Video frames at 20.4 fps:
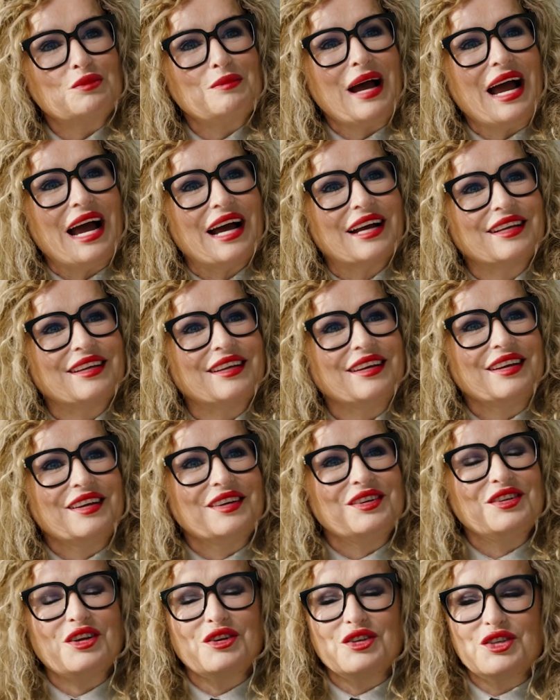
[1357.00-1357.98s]
back.
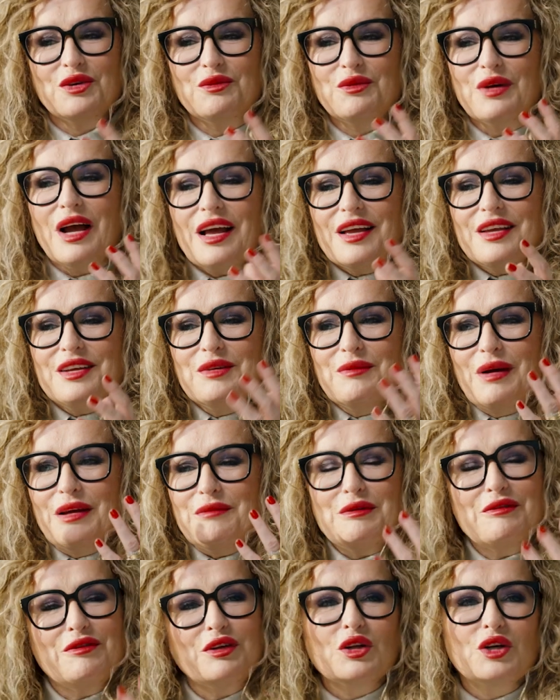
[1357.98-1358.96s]
So you
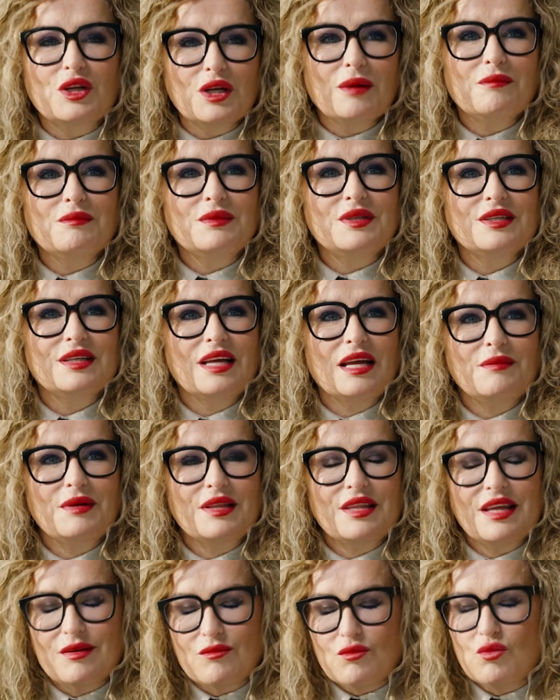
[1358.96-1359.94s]
might feel glum today, but
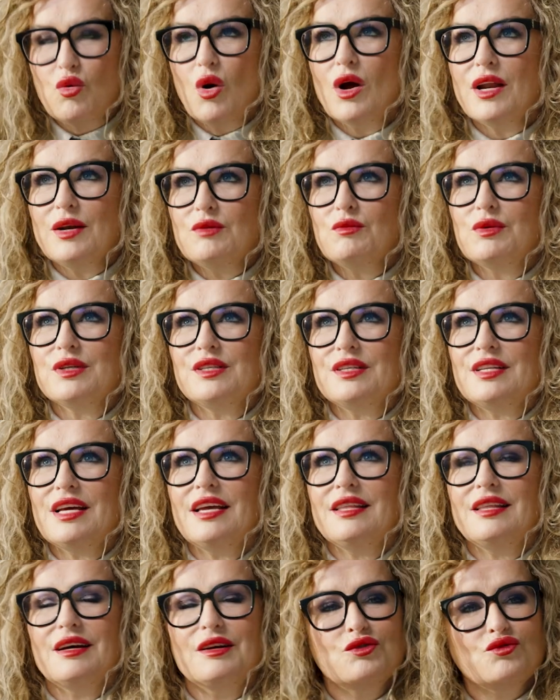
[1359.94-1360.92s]
think one was a
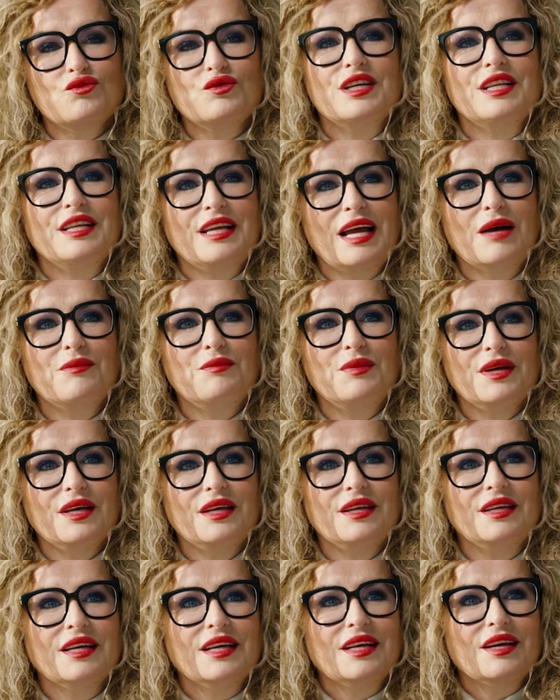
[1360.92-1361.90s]
day that I was really
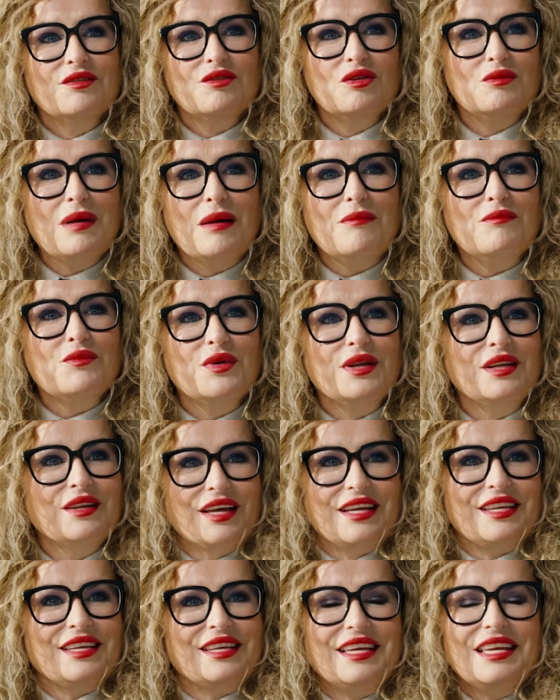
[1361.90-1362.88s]
happy. Remembering,
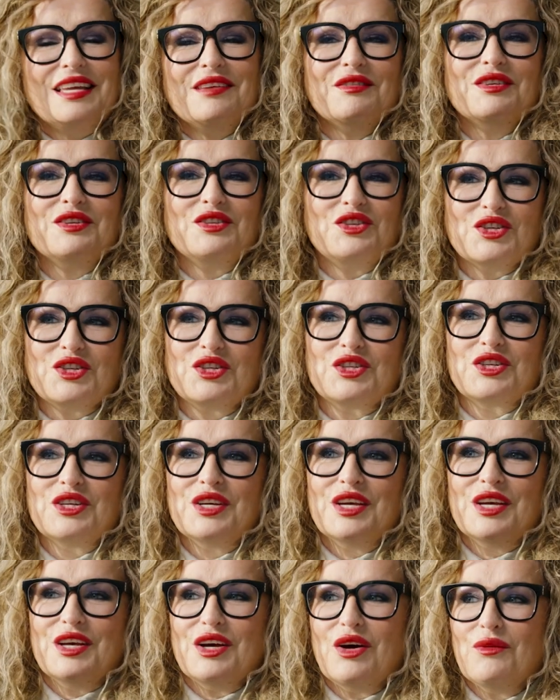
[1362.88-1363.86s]
like, even just
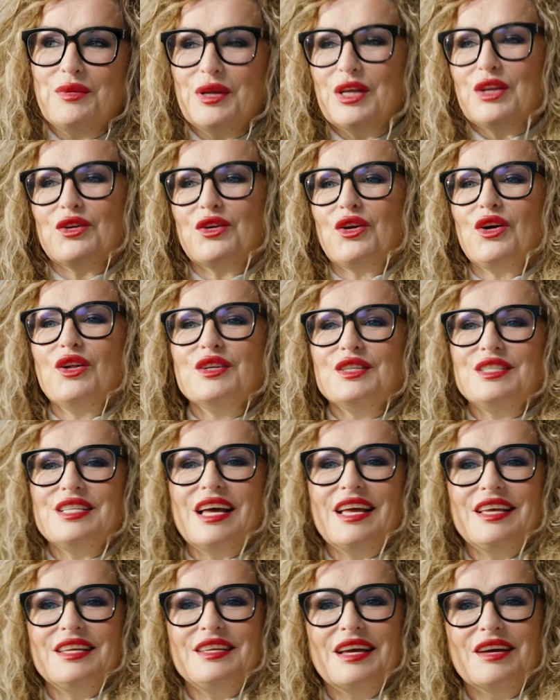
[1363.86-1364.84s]
being on
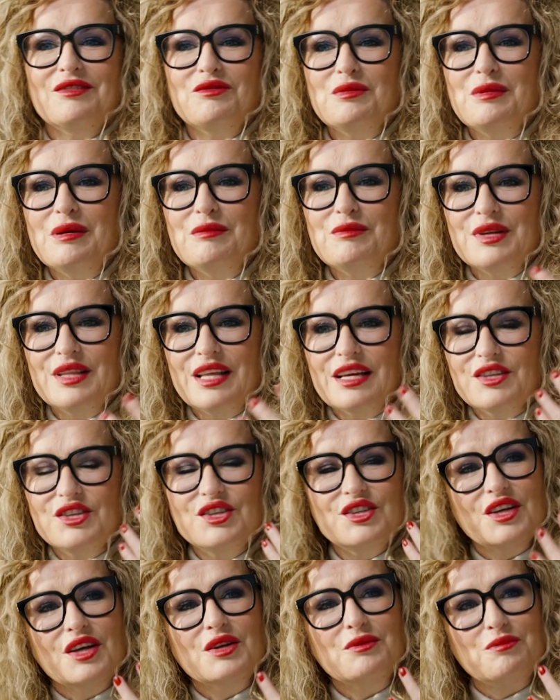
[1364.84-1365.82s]
holiday and remembering that
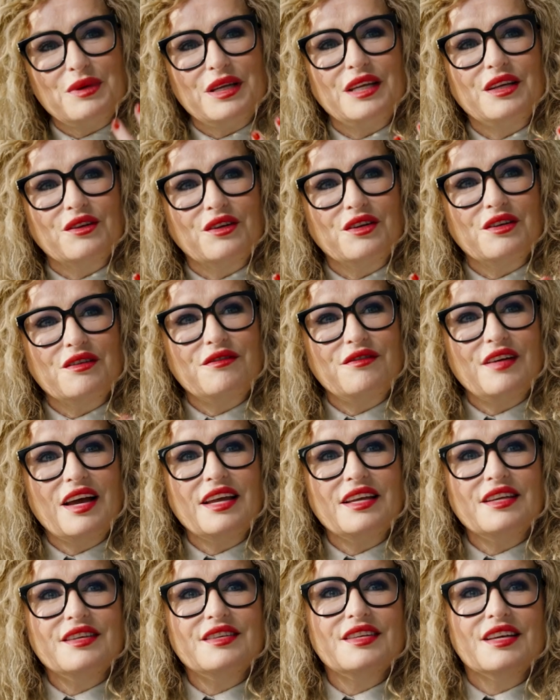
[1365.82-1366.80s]
sun beating on your
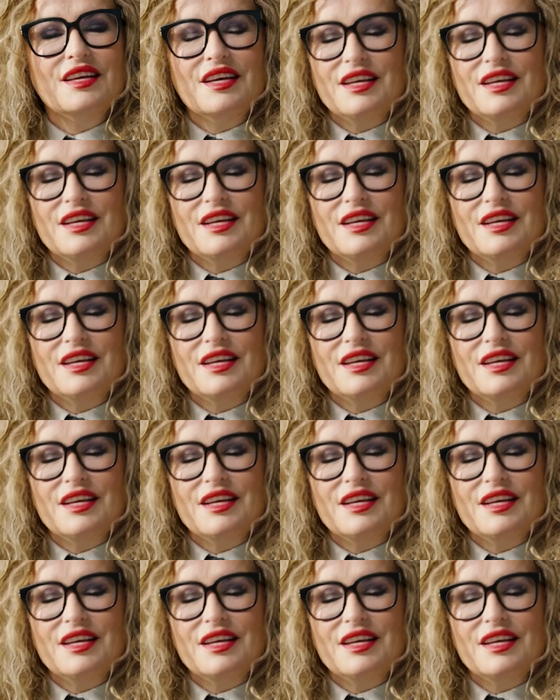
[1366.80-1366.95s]
face,